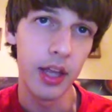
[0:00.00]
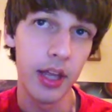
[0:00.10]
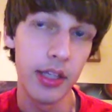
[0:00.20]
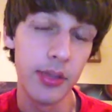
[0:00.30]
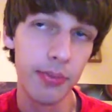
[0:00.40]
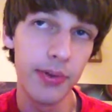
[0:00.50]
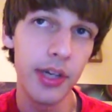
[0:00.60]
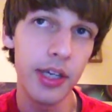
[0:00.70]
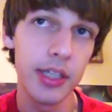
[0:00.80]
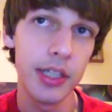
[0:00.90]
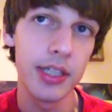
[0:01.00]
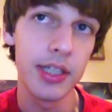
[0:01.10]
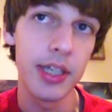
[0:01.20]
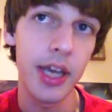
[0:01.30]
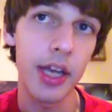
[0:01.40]
It's a pretty
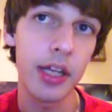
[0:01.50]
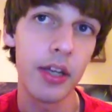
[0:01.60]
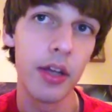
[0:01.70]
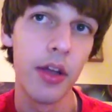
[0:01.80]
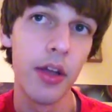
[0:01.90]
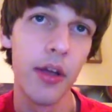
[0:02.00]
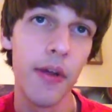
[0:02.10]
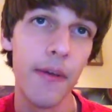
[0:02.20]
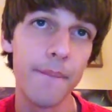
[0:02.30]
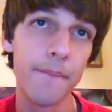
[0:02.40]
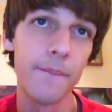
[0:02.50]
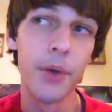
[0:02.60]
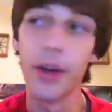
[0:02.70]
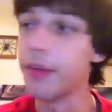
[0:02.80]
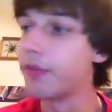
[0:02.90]
decent deck,
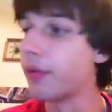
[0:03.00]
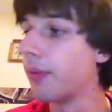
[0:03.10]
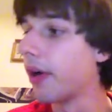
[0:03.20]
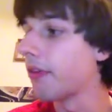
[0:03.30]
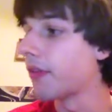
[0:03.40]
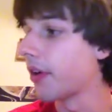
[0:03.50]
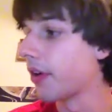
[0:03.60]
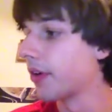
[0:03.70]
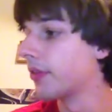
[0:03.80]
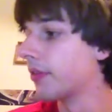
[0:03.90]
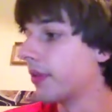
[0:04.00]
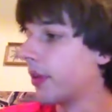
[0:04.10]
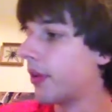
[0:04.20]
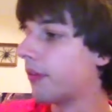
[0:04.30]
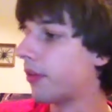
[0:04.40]
but from what I've heard
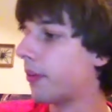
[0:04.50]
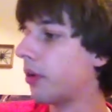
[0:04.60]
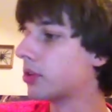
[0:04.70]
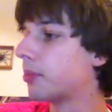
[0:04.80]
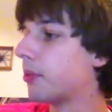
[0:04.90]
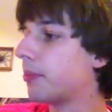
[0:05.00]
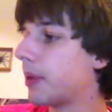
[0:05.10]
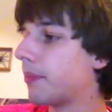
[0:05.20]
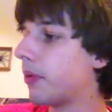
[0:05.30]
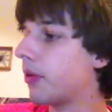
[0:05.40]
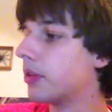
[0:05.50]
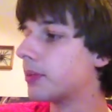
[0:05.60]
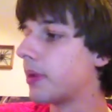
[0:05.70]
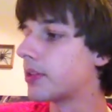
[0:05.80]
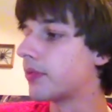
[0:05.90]
from multiple people,
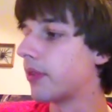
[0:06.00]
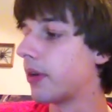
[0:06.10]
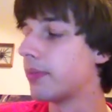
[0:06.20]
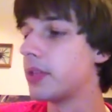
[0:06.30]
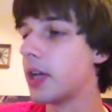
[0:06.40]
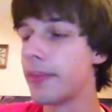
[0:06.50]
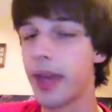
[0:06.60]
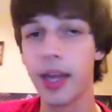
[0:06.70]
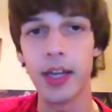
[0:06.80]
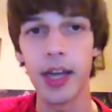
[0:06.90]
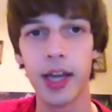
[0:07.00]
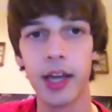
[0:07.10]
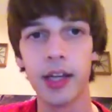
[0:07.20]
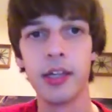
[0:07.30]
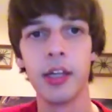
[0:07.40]
especially from
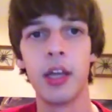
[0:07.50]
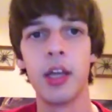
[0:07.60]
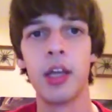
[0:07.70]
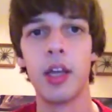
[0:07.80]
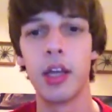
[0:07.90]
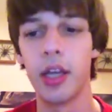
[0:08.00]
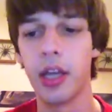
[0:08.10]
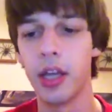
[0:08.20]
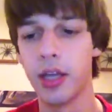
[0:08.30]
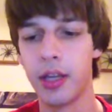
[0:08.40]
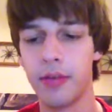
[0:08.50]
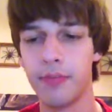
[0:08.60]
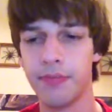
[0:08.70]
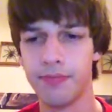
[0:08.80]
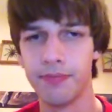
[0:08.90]
WCQ
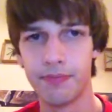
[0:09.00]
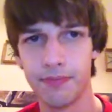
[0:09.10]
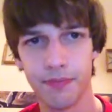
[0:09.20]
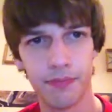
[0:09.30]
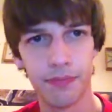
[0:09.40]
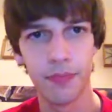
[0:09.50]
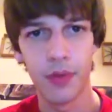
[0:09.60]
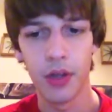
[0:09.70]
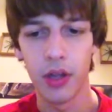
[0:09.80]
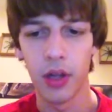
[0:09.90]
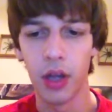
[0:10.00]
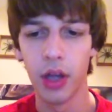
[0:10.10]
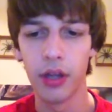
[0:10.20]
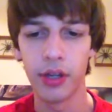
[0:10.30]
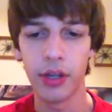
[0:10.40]
and
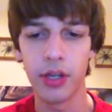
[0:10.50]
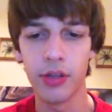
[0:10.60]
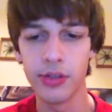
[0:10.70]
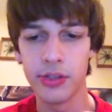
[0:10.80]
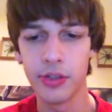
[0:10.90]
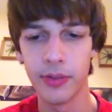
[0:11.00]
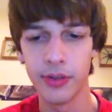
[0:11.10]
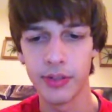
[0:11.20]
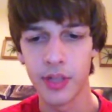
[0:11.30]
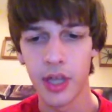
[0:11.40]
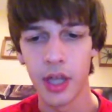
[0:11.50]
other YouTubers,